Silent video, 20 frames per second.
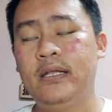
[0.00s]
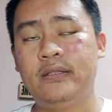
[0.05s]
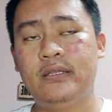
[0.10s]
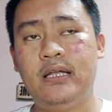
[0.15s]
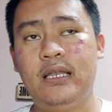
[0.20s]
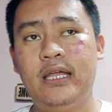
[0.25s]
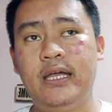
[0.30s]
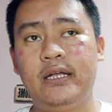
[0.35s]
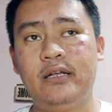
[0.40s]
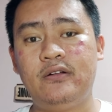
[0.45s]
The
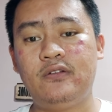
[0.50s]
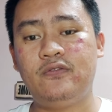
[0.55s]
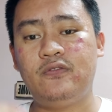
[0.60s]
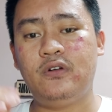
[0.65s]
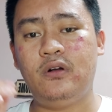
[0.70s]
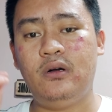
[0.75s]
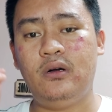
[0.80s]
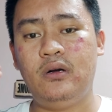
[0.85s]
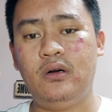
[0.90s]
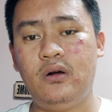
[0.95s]
like
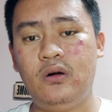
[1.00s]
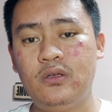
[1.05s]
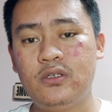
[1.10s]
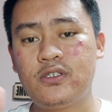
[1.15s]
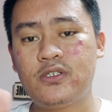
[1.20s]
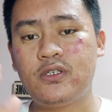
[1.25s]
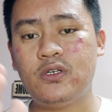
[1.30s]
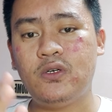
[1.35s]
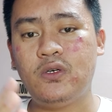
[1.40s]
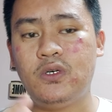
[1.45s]

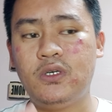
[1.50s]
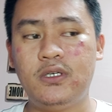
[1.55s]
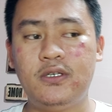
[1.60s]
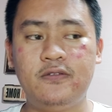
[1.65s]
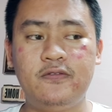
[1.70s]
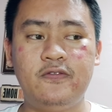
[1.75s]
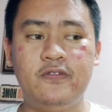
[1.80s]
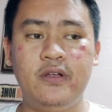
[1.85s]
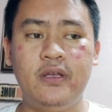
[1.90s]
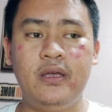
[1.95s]
also
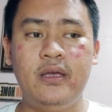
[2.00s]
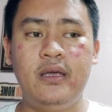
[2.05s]
of